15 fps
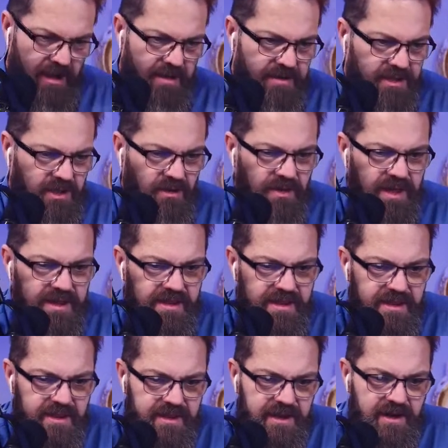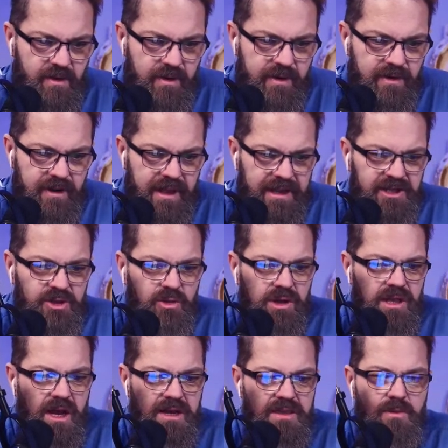then, you know, we were like
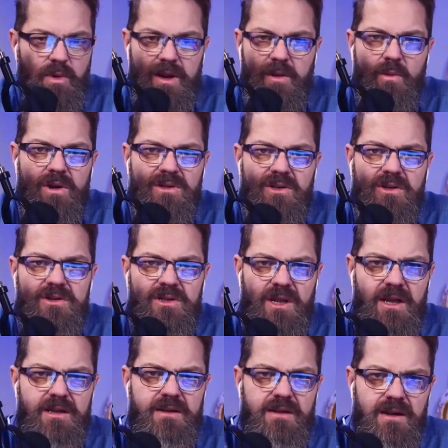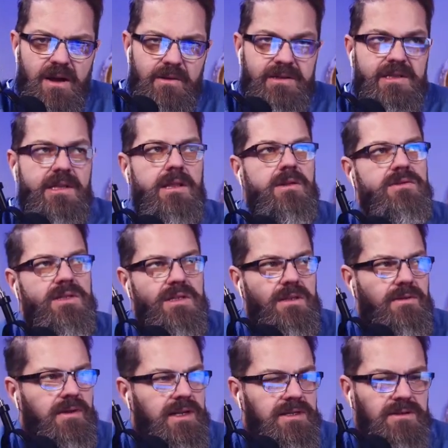2 o'clock in the morning. Where's our son? Oh, he's
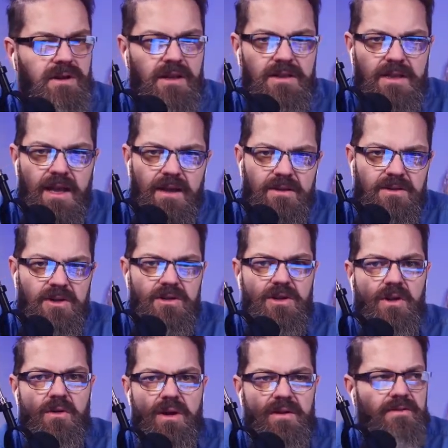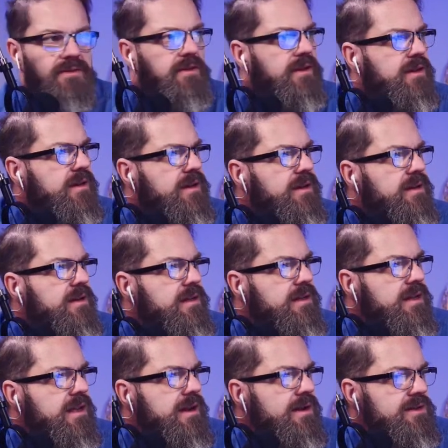closing the restaurant down. Good grief.
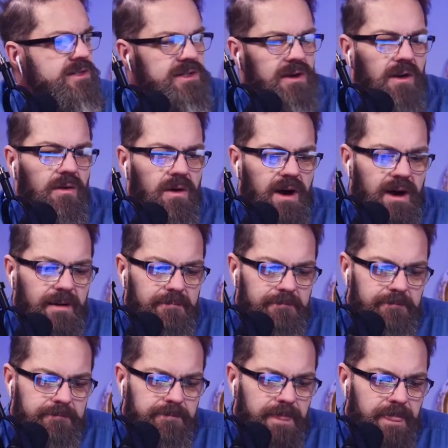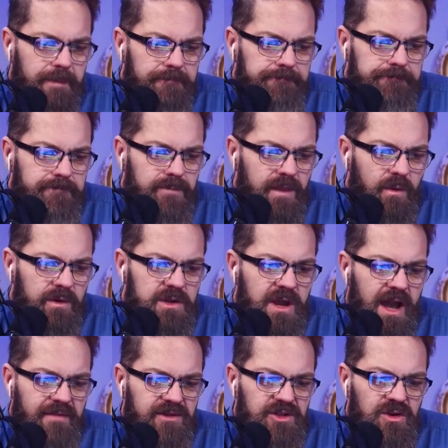You know, so
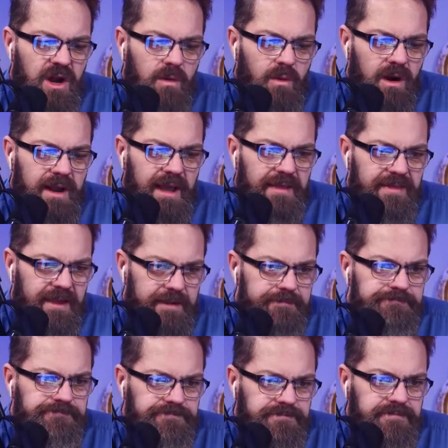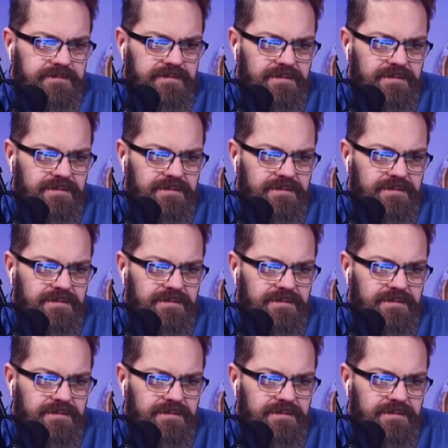when you have a strong work ethic,